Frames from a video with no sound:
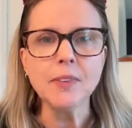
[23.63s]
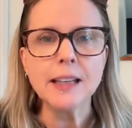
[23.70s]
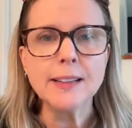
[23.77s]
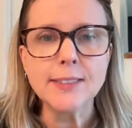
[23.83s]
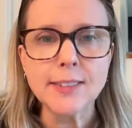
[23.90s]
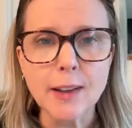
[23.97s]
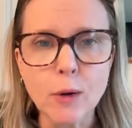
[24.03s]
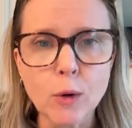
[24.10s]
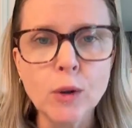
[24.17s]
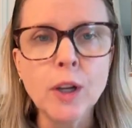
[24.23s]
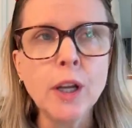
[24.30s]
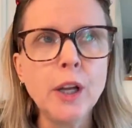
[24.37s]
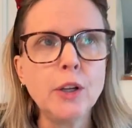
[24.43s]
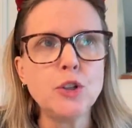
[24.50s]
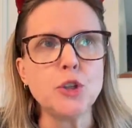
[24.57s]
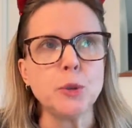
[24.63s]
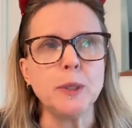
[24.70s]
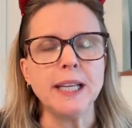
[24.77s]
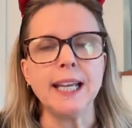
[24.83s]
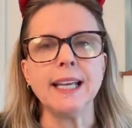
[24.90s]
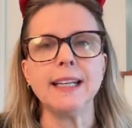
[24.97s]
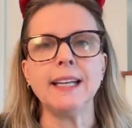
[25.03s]
So,
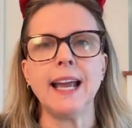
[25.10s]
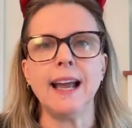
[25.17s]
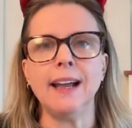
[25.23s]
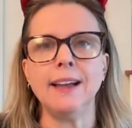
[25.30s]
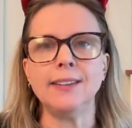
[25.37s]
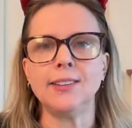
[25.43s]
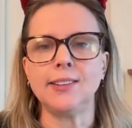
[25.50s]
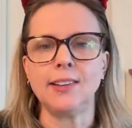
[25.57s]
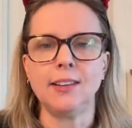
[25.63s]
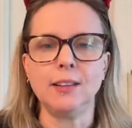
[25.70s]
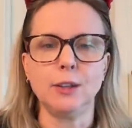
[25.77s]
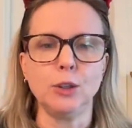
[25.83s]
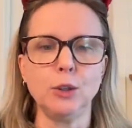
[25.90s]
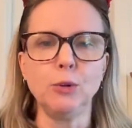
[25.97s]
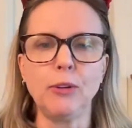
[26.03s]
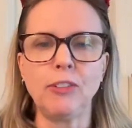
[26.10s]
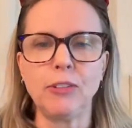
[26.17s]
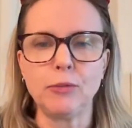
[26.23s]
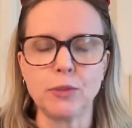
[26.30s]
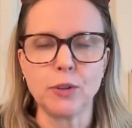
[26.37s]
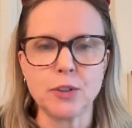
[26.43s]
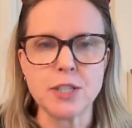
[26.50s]
tuning in as
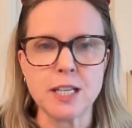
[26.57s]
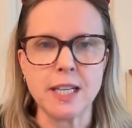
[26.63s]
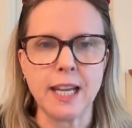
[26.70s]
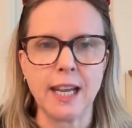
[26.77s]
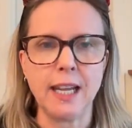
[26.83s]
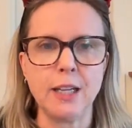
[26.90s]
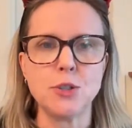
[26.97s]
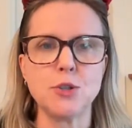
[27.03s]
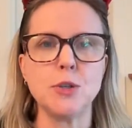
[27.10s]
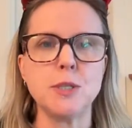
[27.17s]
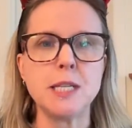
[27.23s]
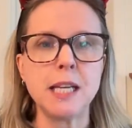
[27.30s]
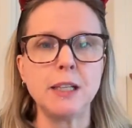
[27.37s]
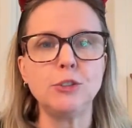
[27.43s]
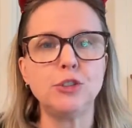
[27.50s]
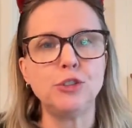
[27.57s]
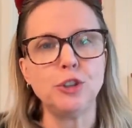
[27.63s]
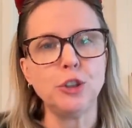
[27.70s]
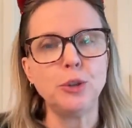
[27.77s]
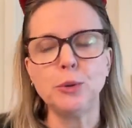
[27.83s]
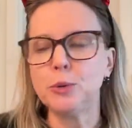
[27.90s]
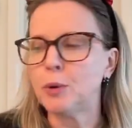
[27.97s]
Lucifer today to teach
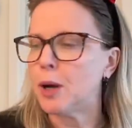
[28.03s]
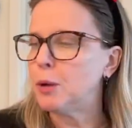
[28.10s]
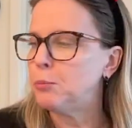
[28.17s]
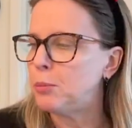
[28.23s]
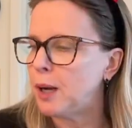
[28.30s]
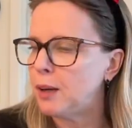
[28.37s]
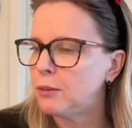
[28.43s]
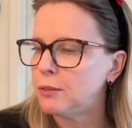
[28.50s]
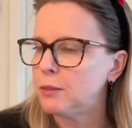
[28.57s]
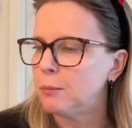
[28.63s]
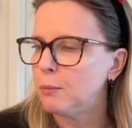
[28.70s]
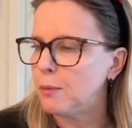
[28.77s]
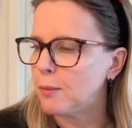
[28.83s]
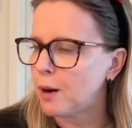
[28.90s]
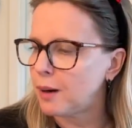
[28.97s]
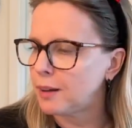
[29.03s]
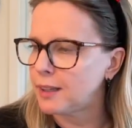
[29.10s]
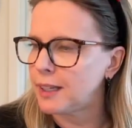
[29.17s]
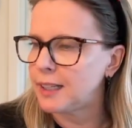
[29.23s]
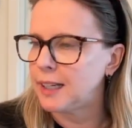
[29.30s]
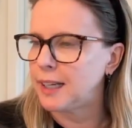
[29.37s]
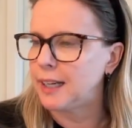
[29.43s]
you about
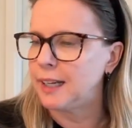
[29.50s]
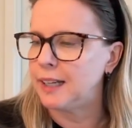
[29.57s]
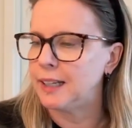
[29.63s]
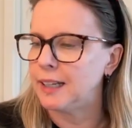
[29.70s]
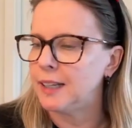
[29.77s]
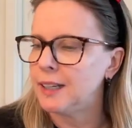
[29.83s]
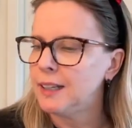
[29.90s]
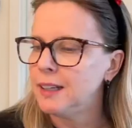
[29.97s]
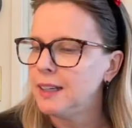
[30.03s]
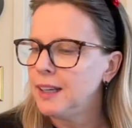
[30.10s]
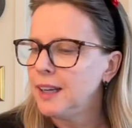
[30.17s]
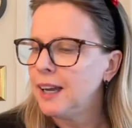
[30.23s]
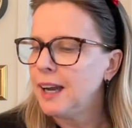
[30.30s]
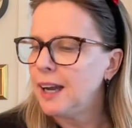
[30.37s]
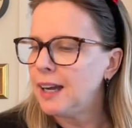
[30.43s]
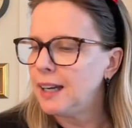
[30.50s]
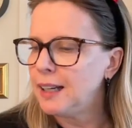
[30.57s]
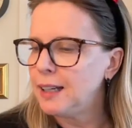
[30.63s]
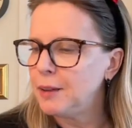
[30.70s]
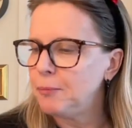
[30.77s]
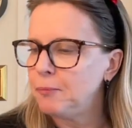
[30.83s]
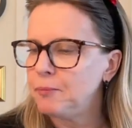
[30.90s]
marketing.
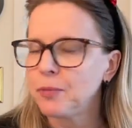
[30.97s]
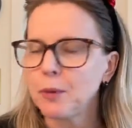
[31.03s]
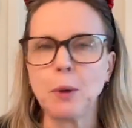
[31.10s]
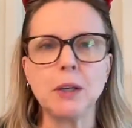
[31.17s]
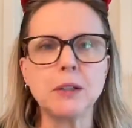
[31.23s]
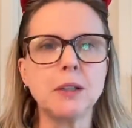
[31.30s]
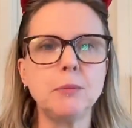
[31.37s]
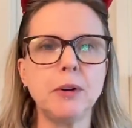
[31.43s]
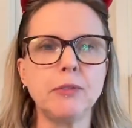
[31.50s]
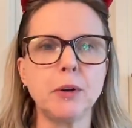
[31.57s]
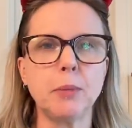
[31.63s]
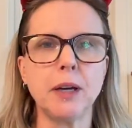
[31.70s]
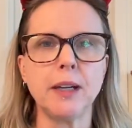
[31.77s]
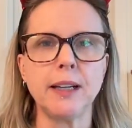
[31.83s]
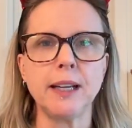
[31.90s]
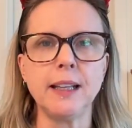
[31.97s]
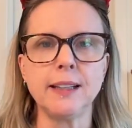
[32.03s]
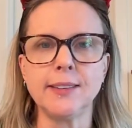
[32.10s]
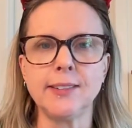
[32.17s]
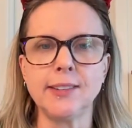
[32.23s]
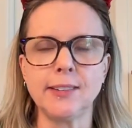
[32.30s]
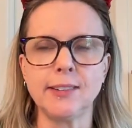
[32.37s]
Welcome everybody.
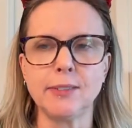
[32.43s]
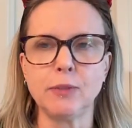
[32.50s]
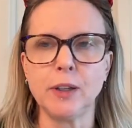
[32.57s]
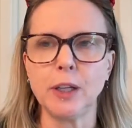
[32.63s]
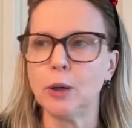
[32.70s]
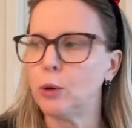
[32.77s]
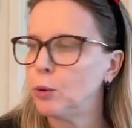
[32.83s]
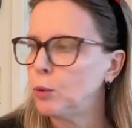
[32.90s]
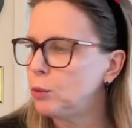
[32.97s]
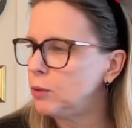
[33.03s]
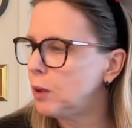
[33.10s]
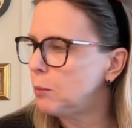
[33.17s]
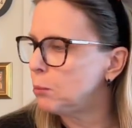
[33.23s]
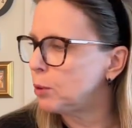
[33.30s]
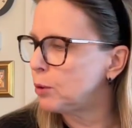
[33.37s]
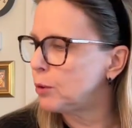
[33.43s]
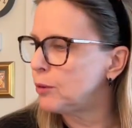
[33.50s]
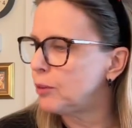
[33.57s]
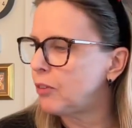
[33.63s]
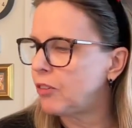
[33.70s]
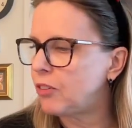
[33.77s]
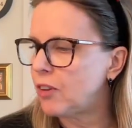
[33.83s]
This is video number
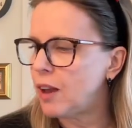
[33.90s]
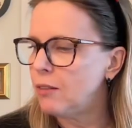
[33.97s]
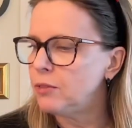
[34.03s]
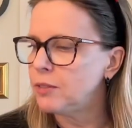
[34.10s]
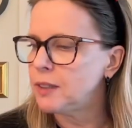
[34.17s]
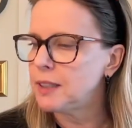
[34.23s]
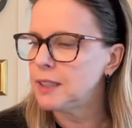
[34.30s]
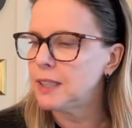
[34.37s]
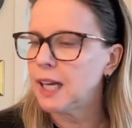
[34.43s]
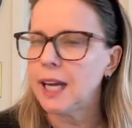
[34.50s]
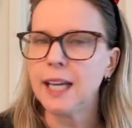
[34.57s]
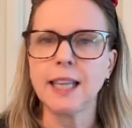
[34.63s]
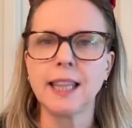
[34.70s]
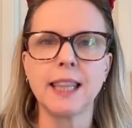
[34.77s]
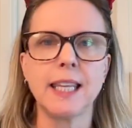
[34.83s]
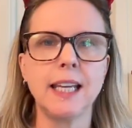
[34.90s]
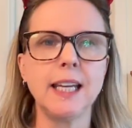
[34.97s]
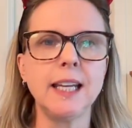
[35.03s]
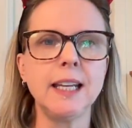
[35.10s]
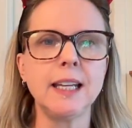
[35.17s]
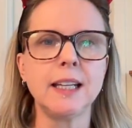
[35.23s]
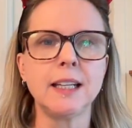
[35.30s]
7, I
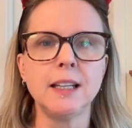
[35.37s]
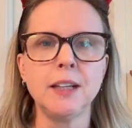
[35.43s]
think.